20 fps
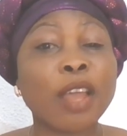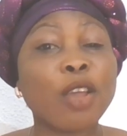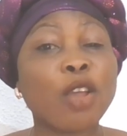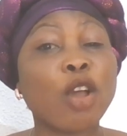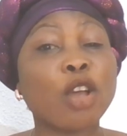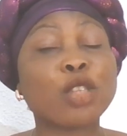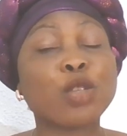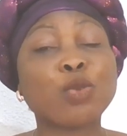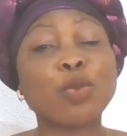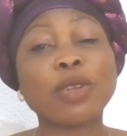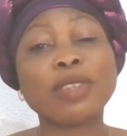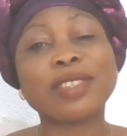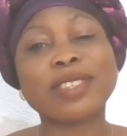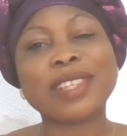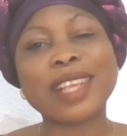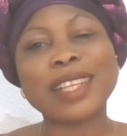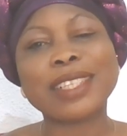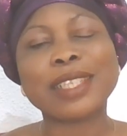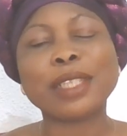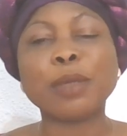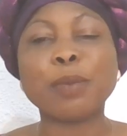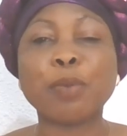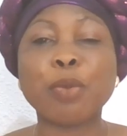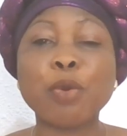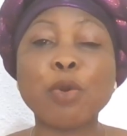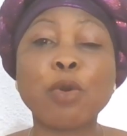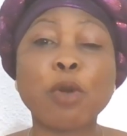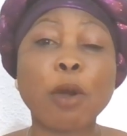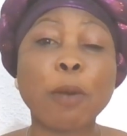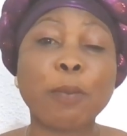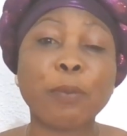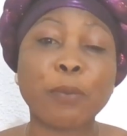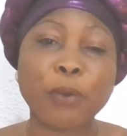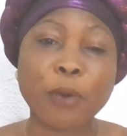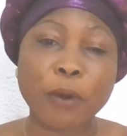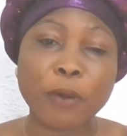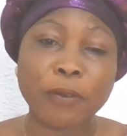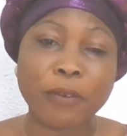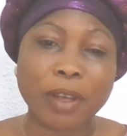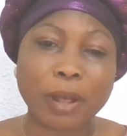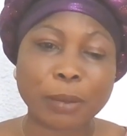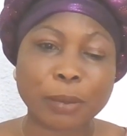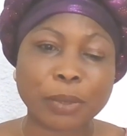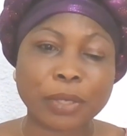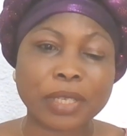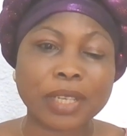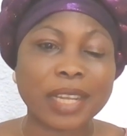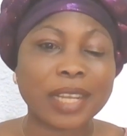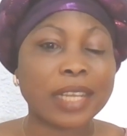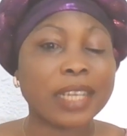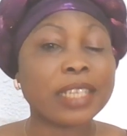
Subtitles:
God's word says in the book of Proverbs,